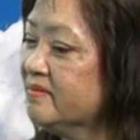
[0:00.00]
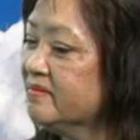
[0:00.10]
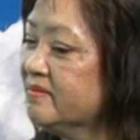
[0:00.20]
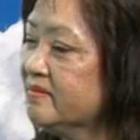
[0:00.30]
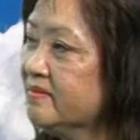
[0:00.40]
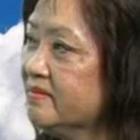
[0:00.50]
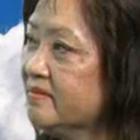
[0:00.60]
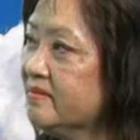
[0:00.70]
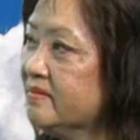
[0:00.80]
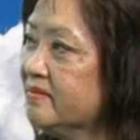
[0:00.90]

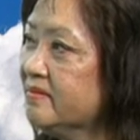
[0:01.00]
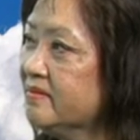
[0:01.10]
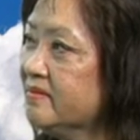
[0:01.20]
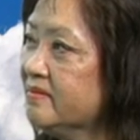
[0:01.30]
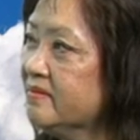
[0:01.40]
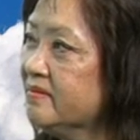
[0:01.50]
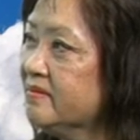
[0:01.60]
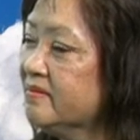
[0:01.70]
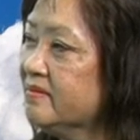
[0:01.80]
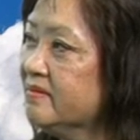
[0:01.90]

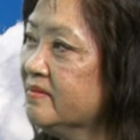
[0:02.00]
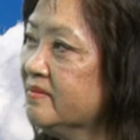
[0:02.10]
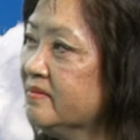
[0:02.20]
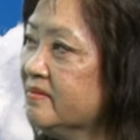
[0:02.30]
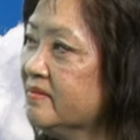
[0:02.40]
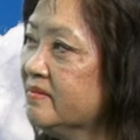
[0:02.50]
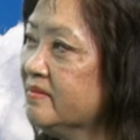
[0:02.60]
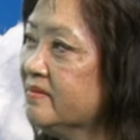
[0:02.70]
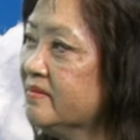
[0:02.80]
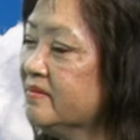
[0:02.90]

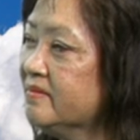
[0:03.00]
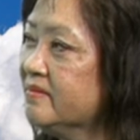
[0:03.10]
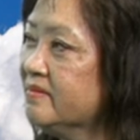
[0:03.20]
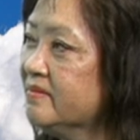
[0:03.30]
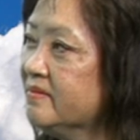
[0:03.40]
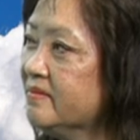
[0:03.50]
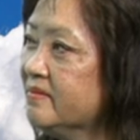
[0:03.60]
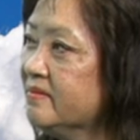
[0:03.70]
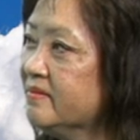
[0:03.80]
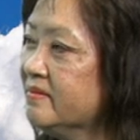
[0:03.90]

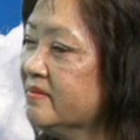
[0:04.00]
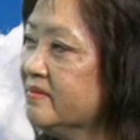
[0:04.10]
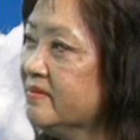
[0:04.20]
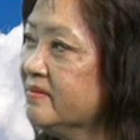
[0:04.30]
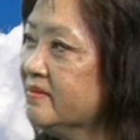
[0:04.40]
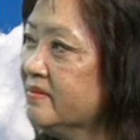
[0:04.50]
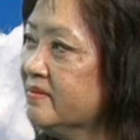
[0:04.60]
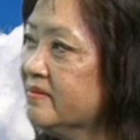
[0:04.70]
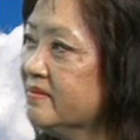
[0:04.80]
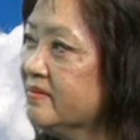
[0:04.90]

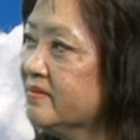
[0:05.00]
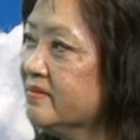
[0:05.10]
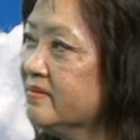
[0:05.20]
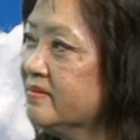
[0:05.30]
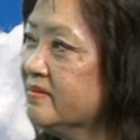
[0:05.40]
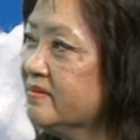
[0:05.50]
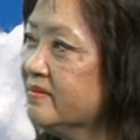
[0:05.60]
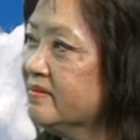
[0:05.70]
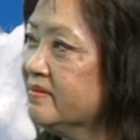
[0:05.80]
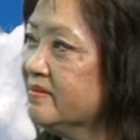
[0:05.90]

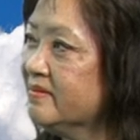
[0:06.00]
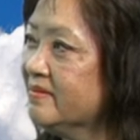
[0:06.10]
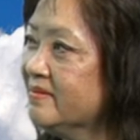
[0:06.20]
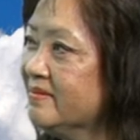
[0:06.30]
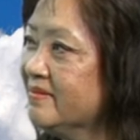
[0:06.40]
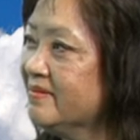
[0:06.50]
[no speech]